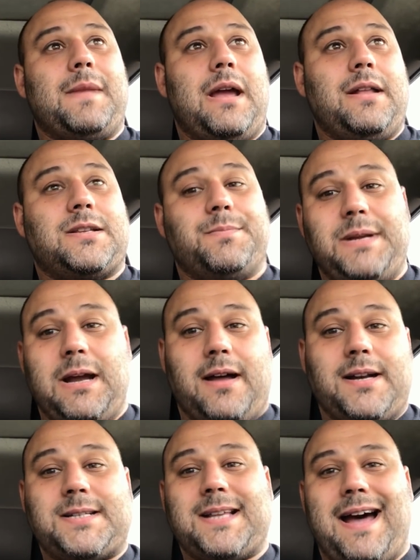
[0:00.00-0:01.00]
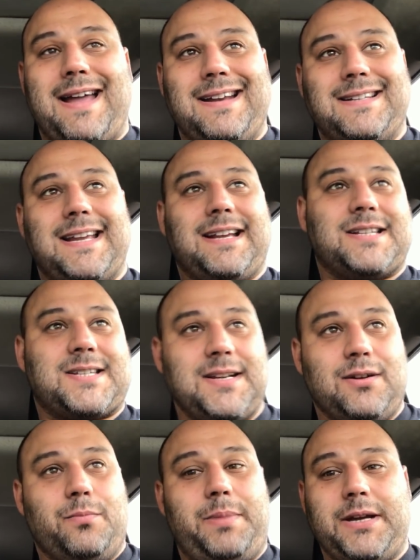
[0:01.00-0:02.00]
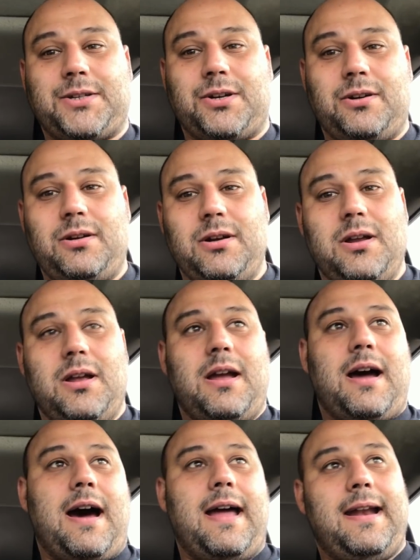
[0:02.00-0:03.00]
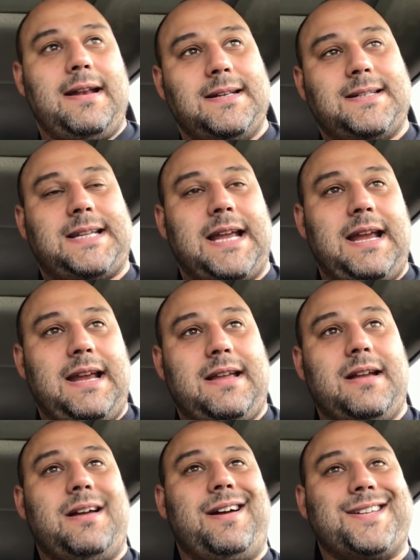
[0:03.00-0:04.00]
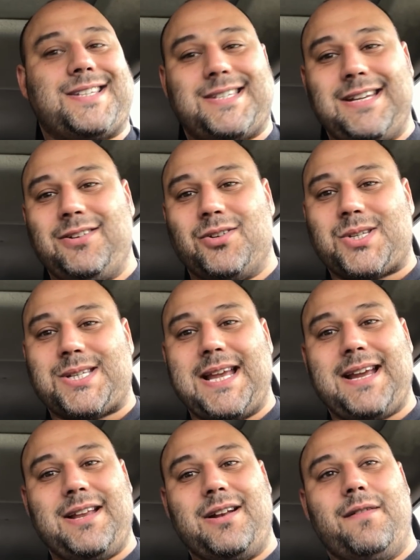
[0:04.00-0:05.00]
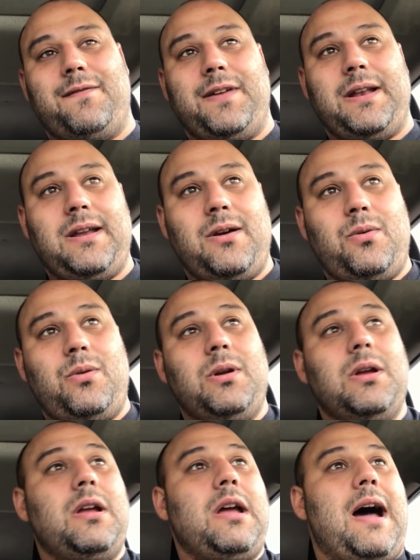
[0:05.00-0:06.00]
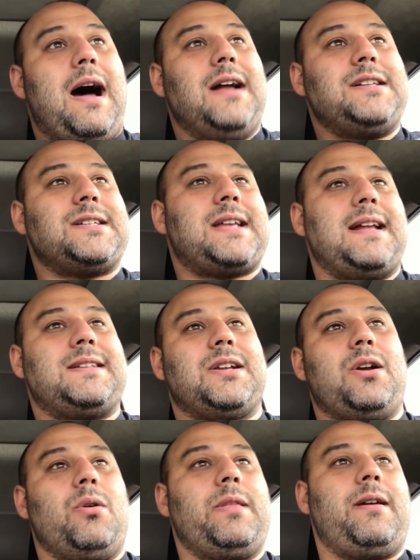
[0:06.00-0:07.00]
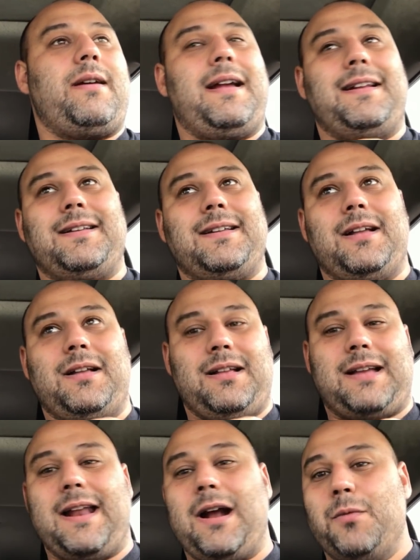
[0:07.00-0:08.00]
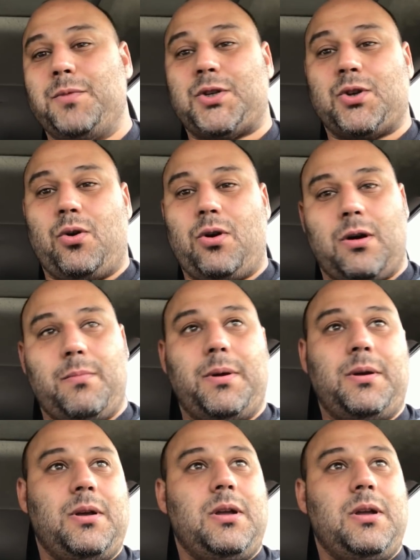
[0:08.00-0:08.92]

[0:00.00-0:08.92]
And to be honest, I didn't take a single picture. I didn't take a single second of video. I just had to go there and kind of absorb